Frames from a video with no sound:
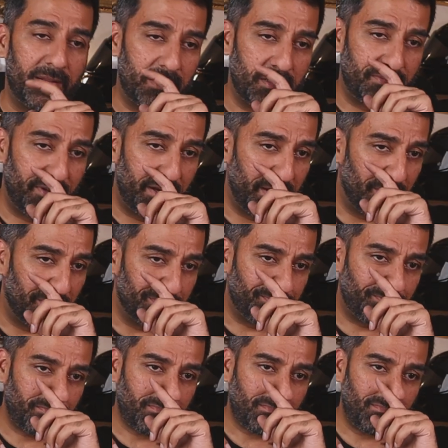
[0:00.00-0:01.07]
I end this video,
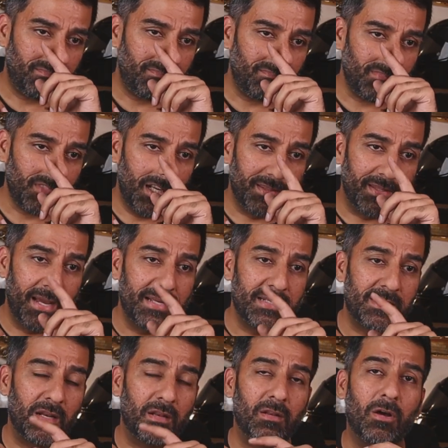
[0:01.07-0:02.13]
there
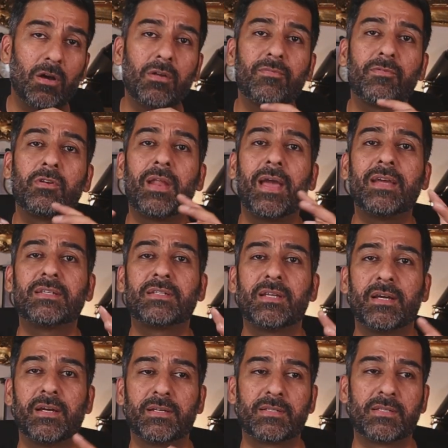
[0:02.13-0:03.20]
is a lot of
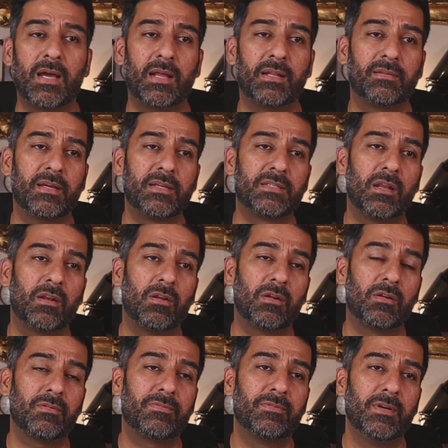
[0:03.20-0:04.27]
naysayers and there's a
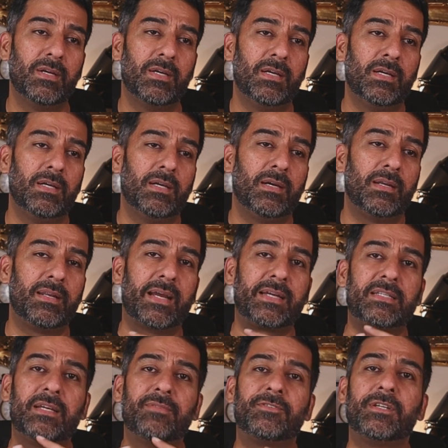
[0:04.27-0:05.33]
lot of
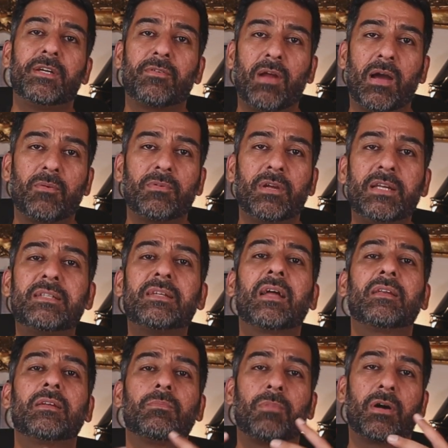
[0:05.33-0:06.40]
negativity around
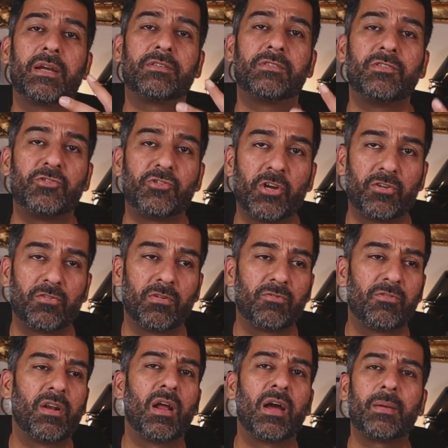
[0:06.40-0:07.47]
Italian bikes in general,
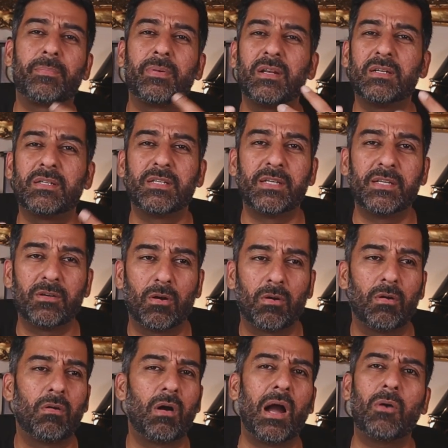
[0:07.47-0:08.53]
reliability.
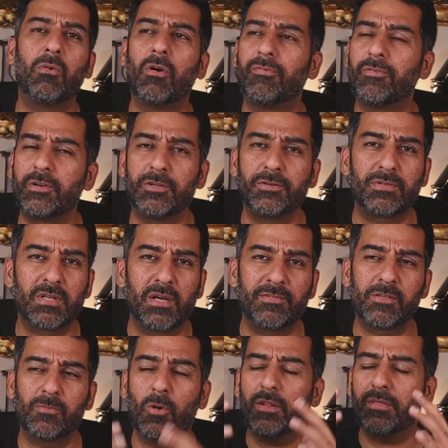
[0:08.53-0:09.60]
Oh, how often do you
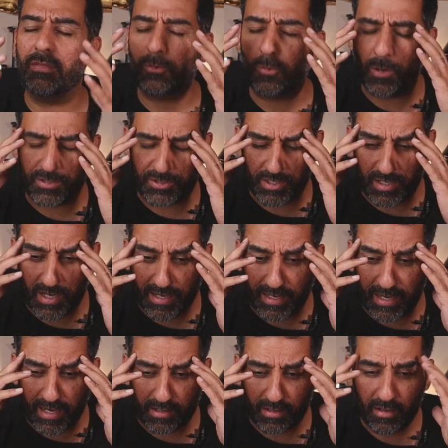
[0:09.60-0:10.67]
service? One question I
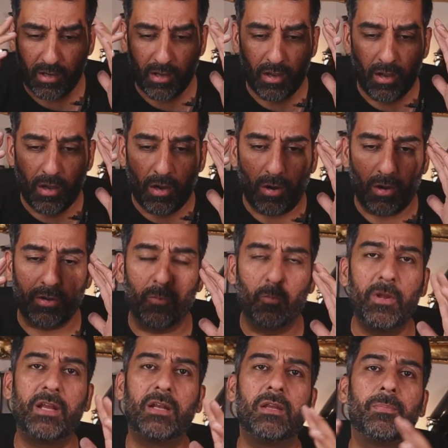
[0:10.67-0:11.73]
get on a
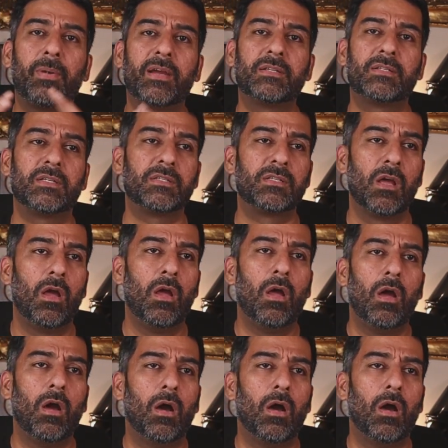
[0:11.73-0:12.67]
weekly basis: